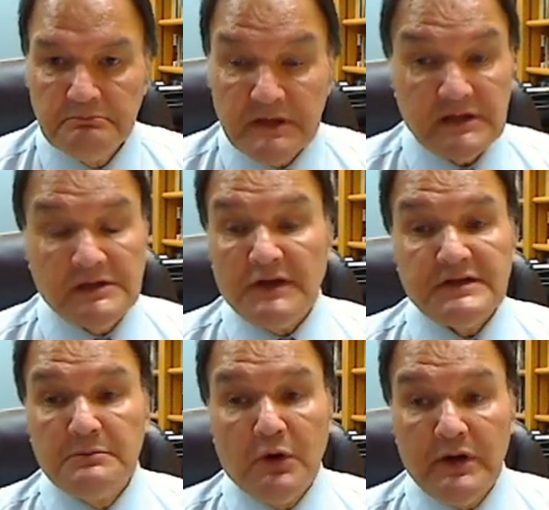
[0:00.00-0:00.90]
But the
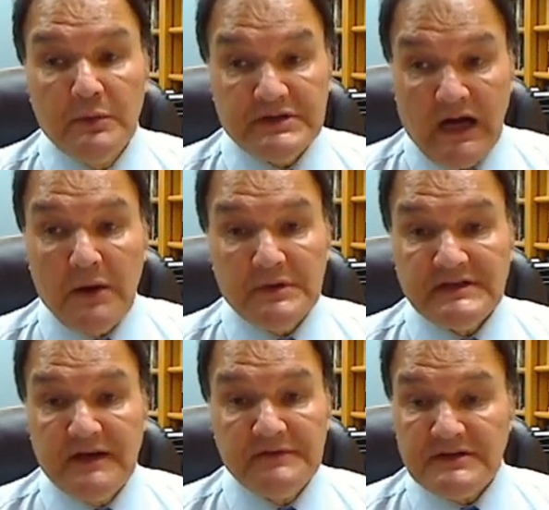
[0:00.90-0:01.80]
testimony which I
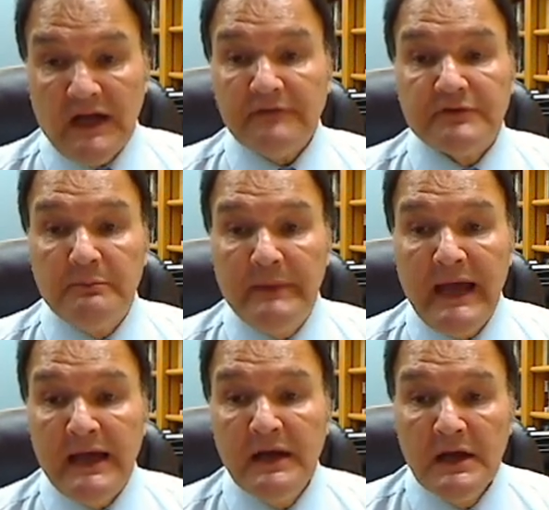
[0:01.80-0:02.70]
receive is not from
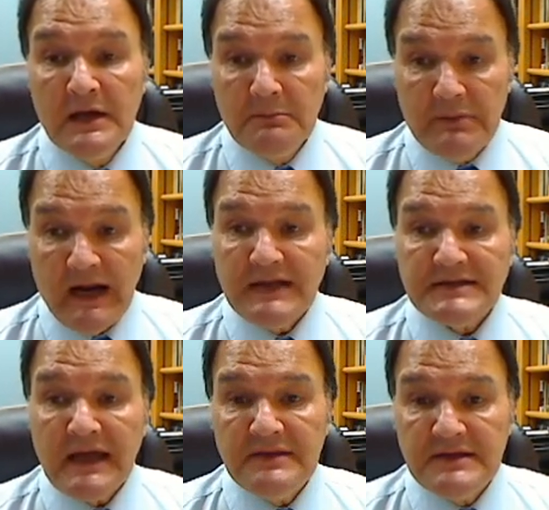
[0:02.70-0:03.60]
man, but I
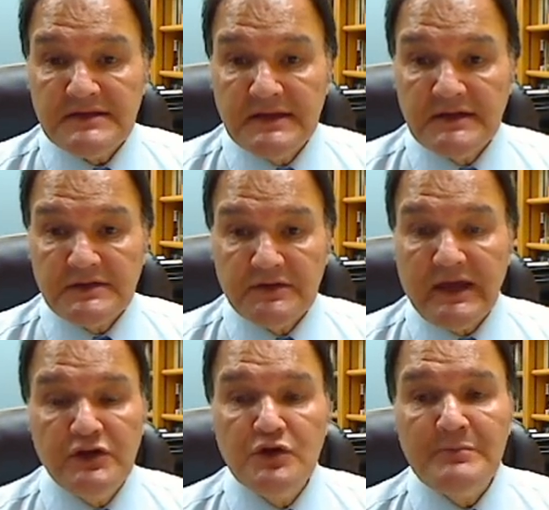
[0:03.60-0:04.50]
say these things so
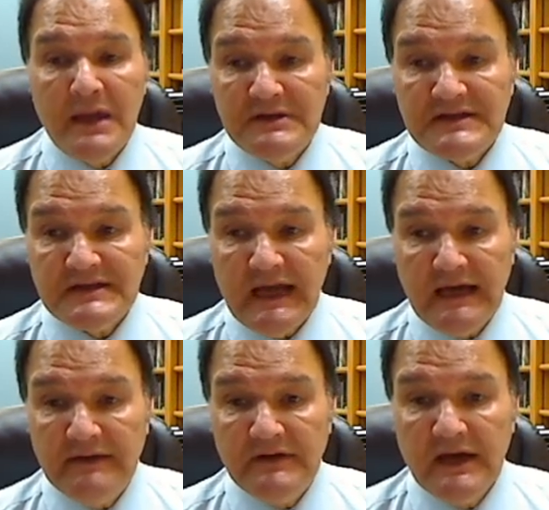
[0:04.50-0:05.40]
that you may be
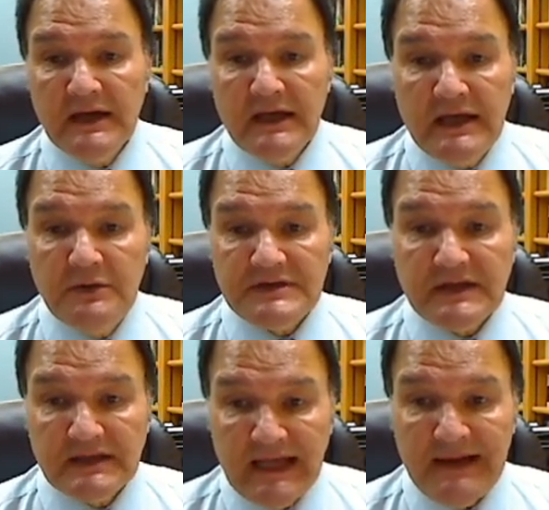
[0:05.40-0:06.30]
saved. He was
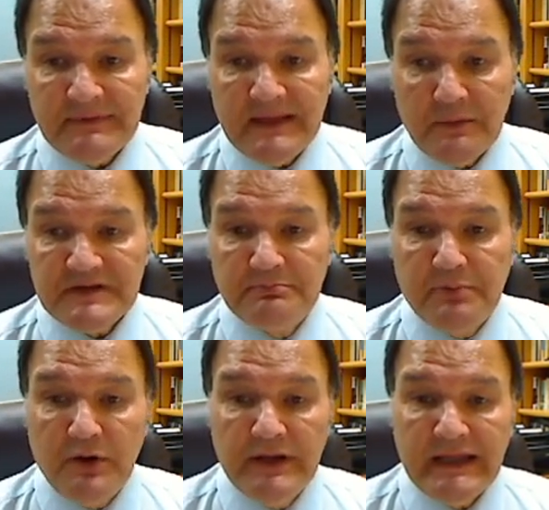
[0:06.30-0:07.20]
the lamp that was
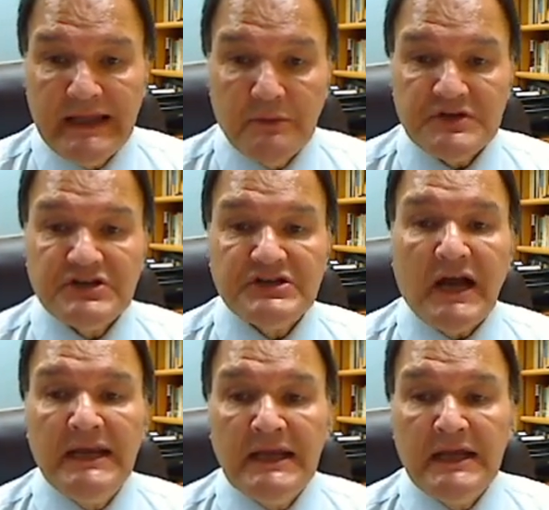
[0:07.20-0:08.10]
burning and was
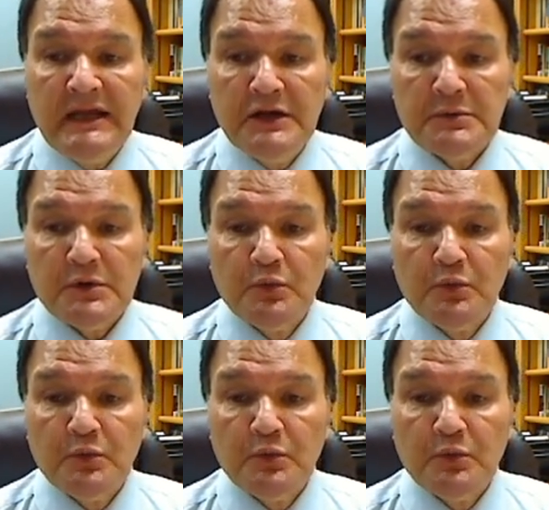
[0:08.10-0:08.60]
shining, and you were